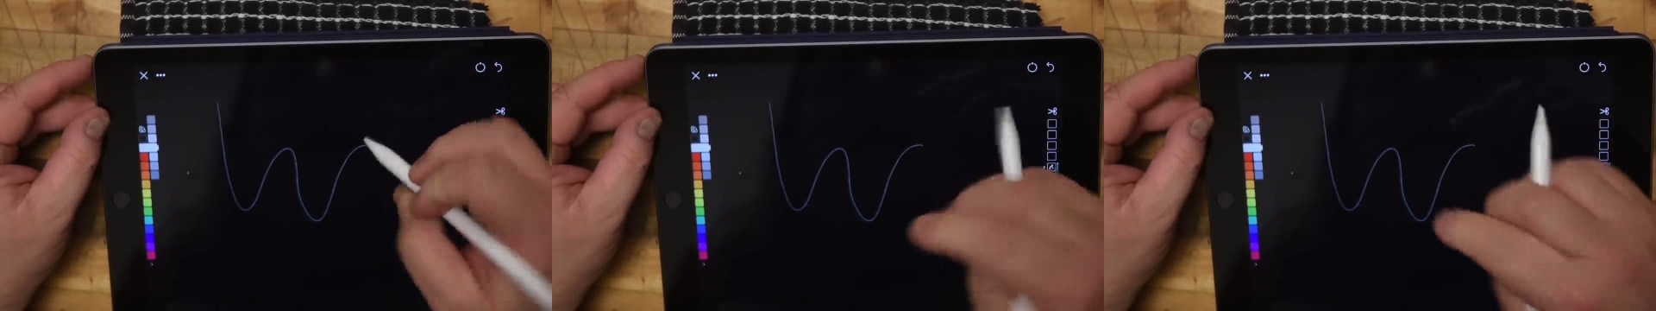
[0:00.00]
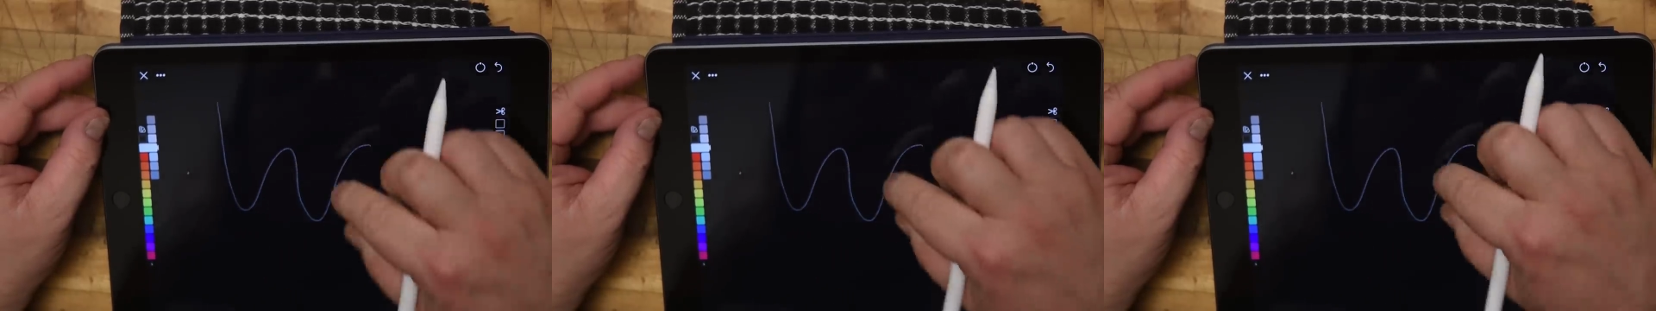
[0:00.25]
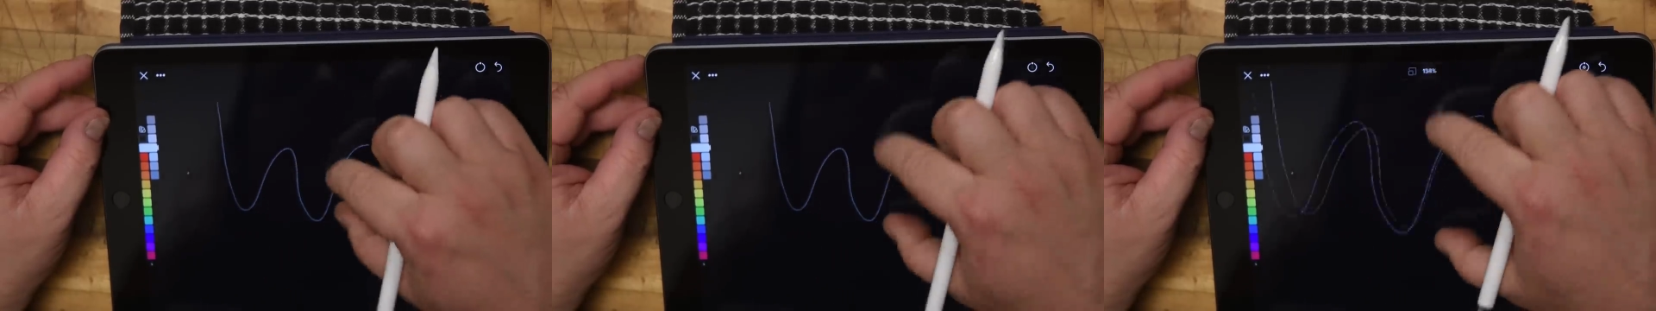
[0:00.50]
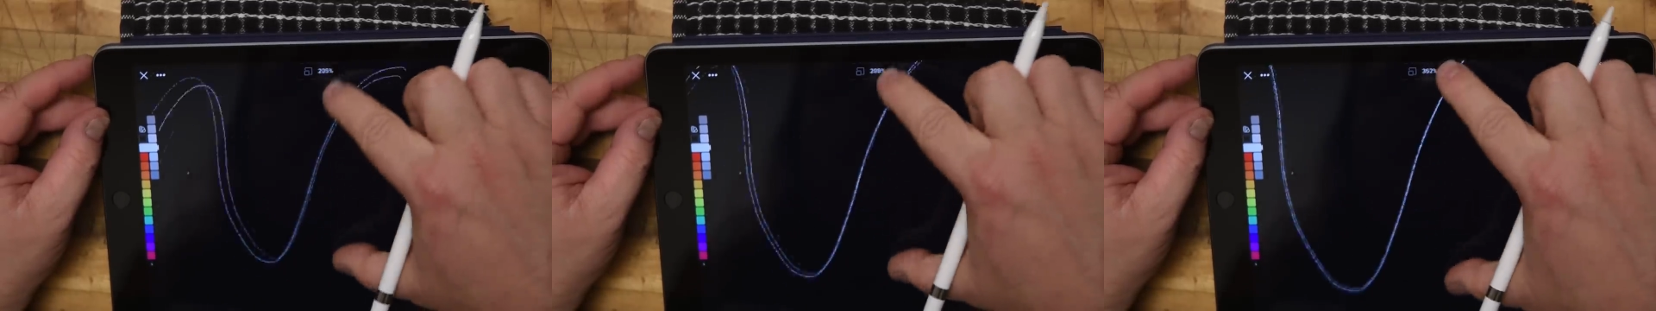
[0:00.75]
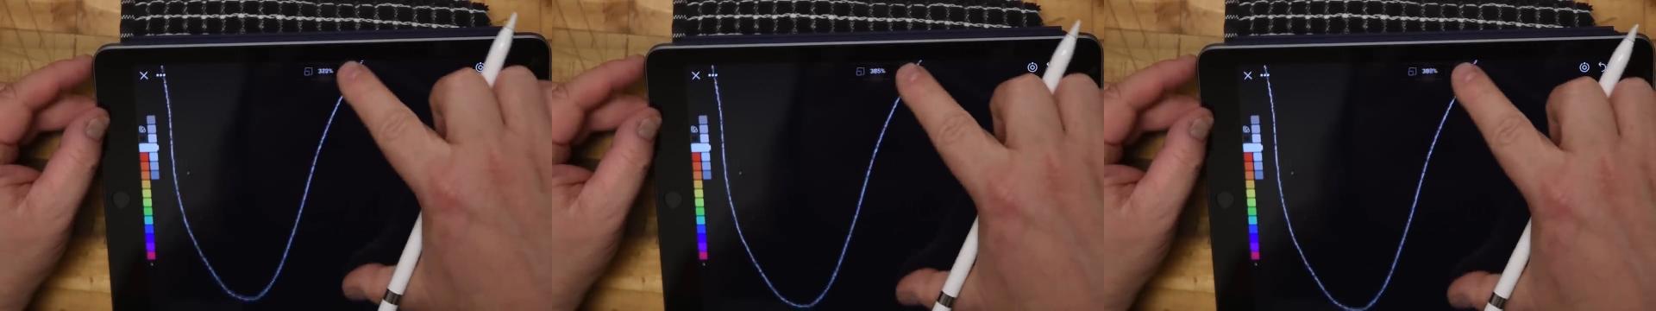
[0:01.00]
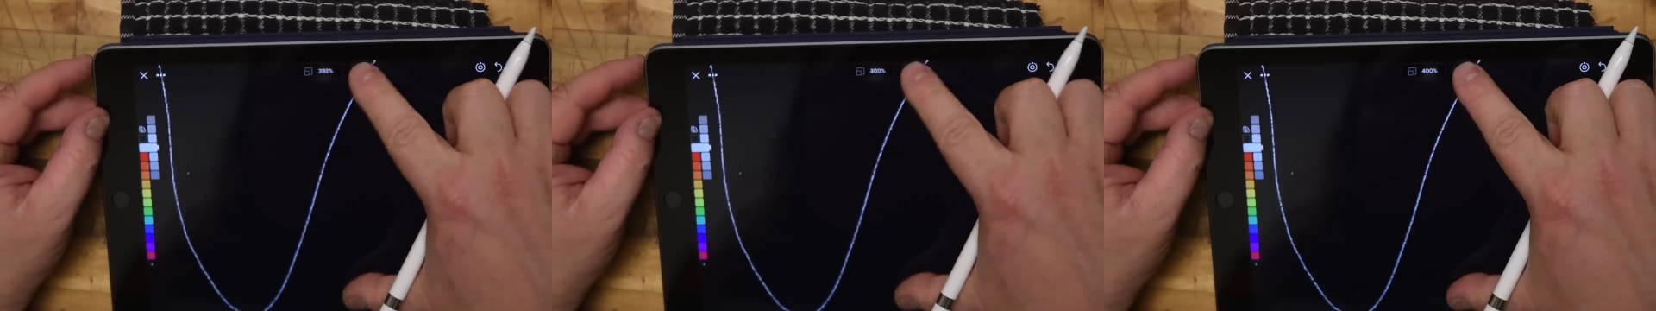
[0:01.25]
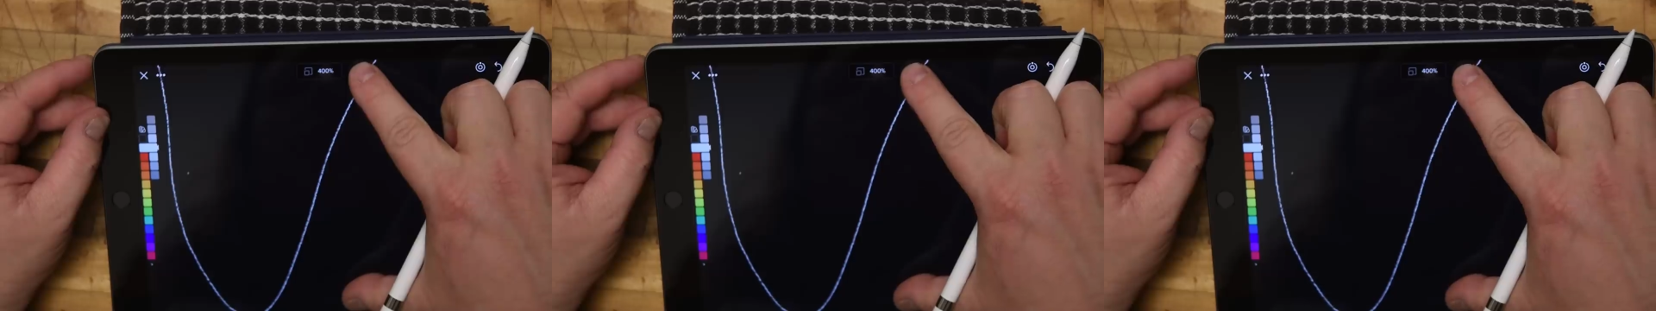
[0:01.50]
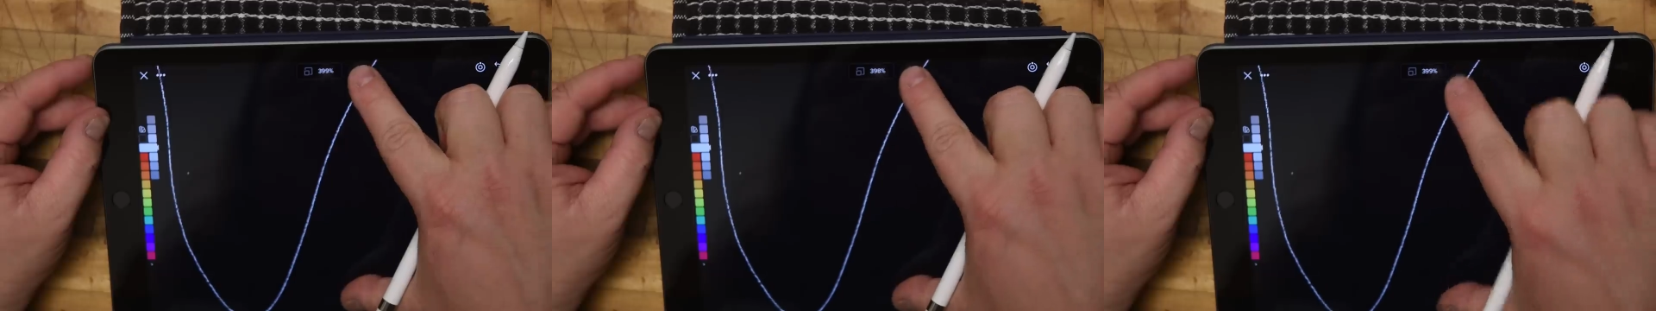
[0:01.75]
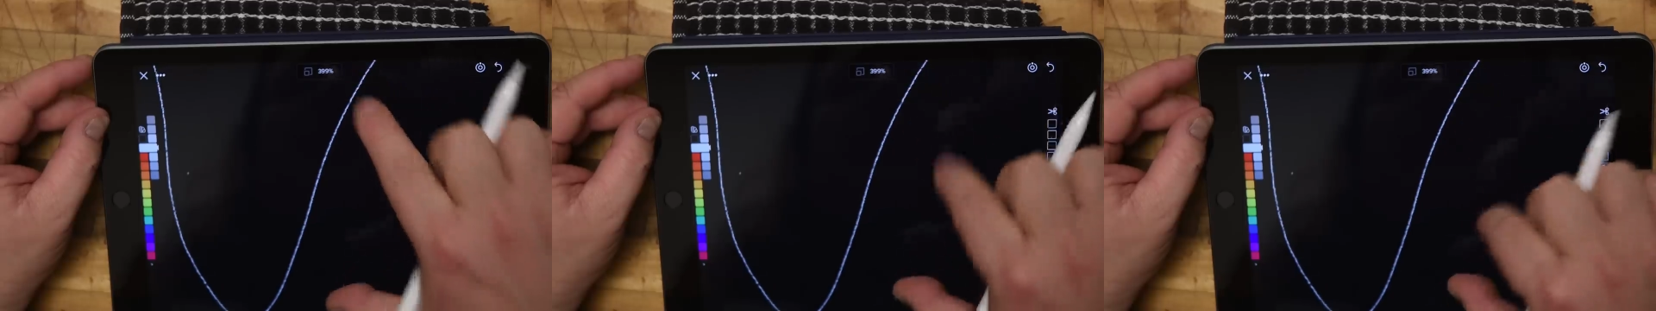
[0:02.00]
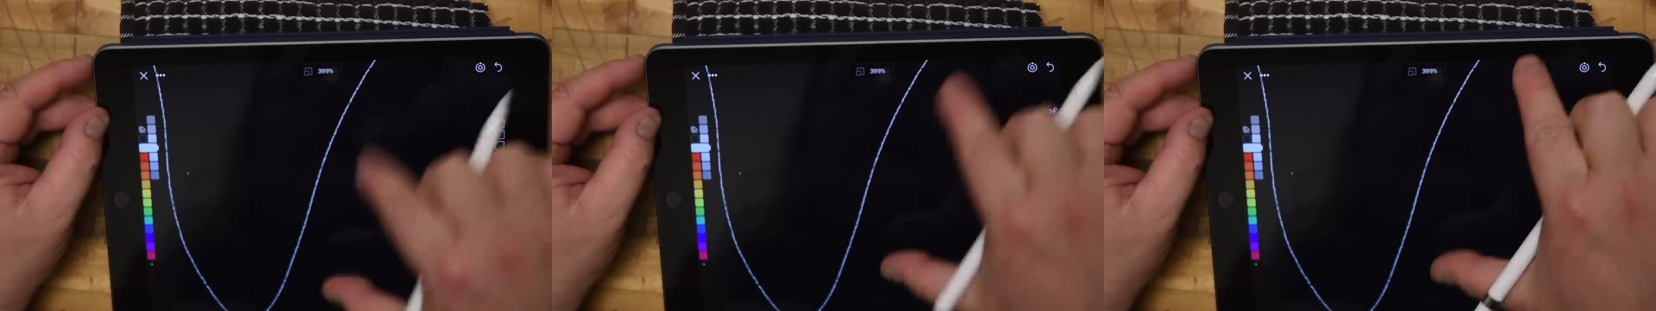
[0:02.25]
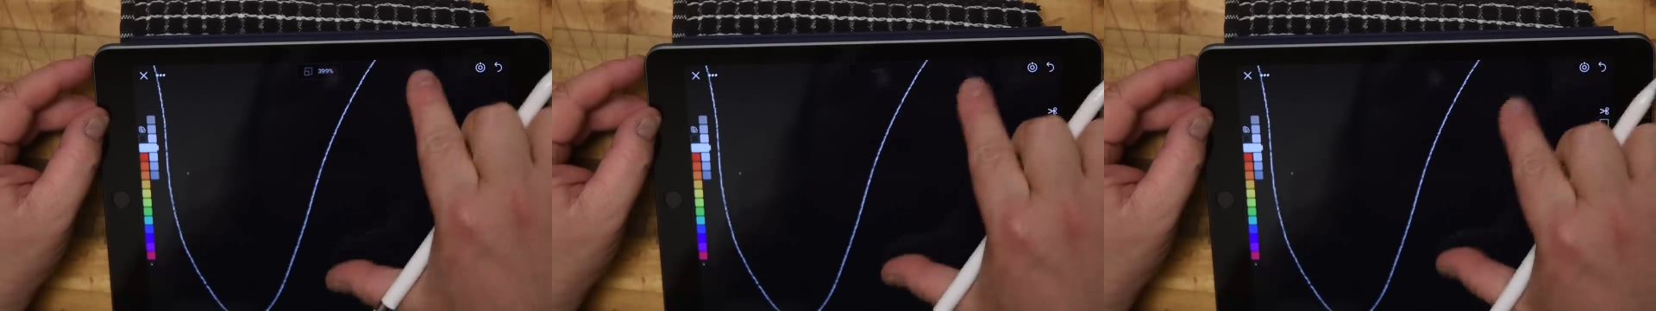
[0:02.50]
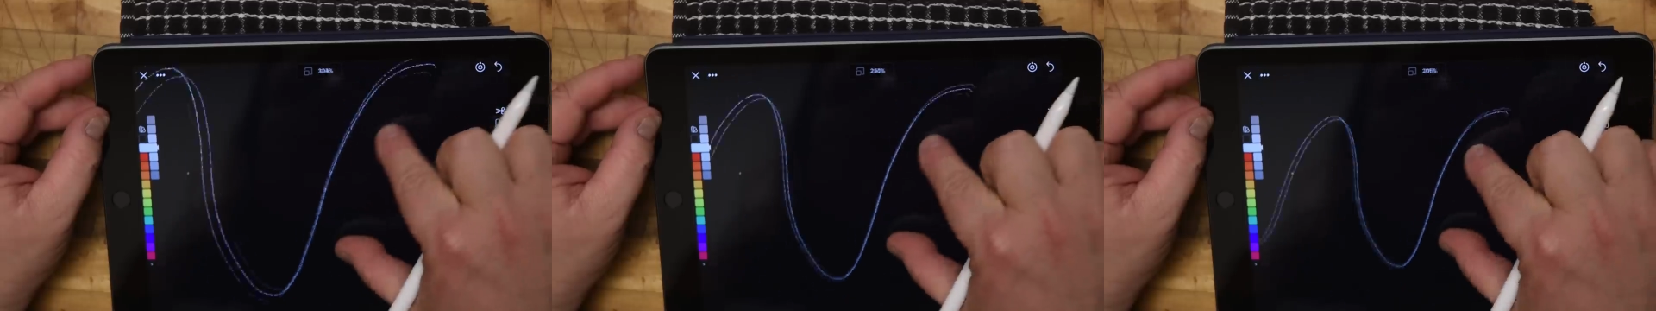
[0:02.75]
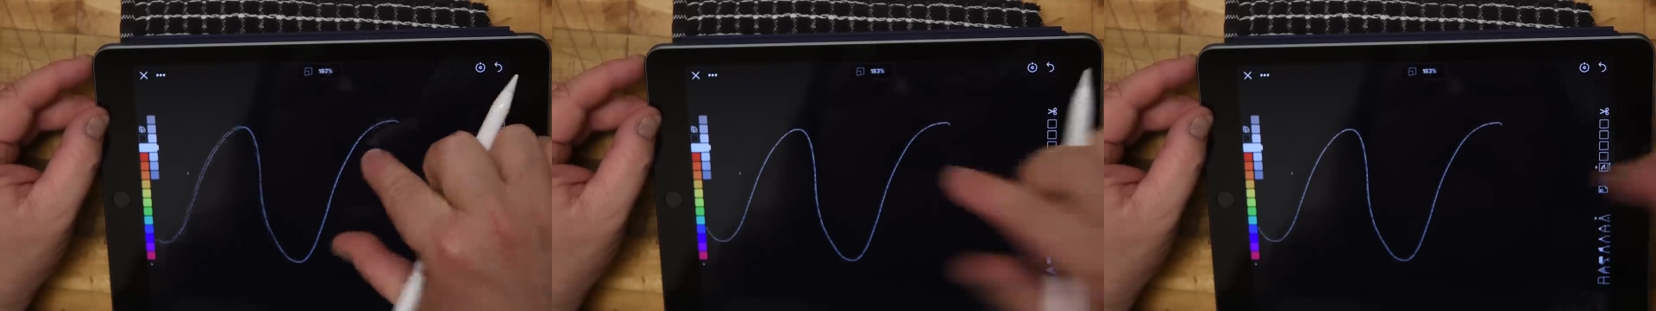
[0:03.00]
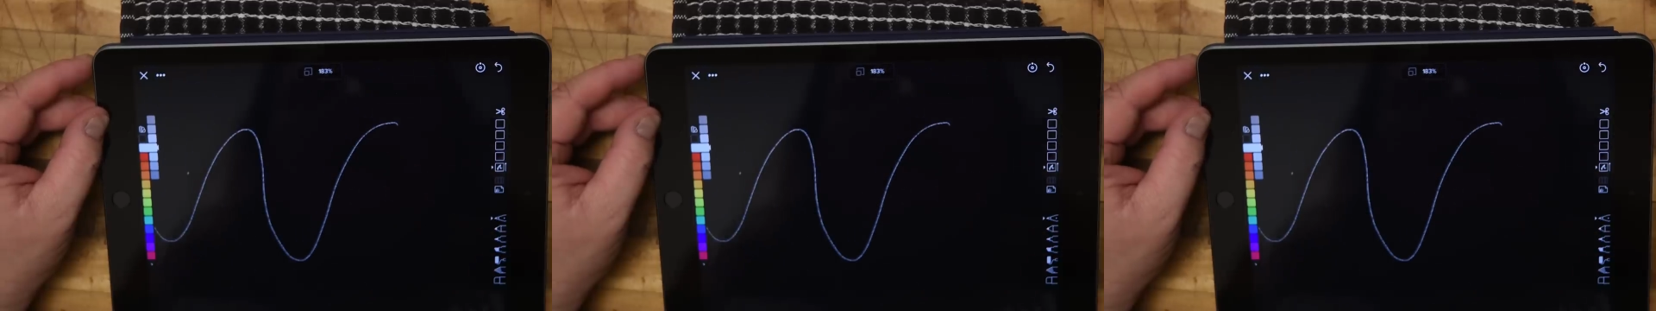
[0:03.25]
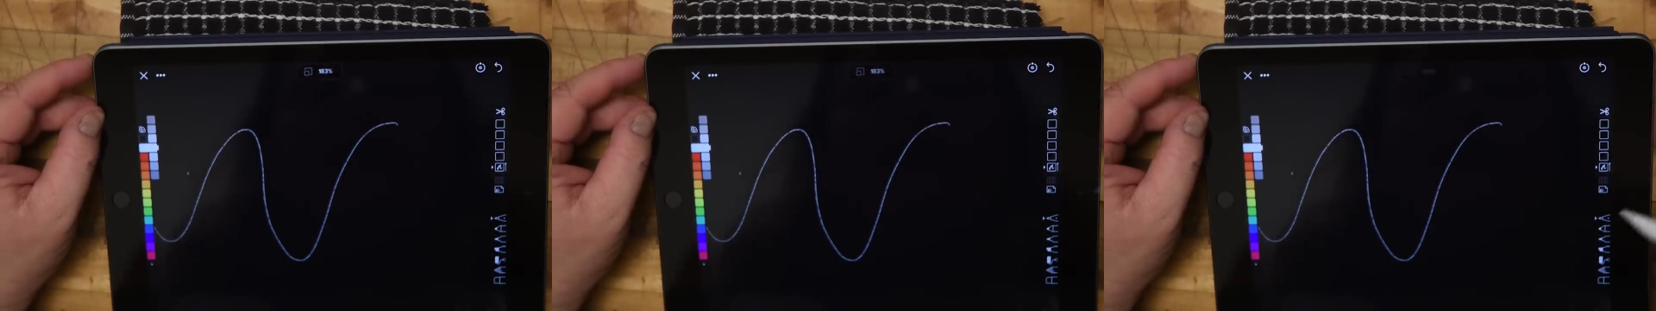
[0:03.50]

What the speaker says: No face is visible, so there are no lips to read.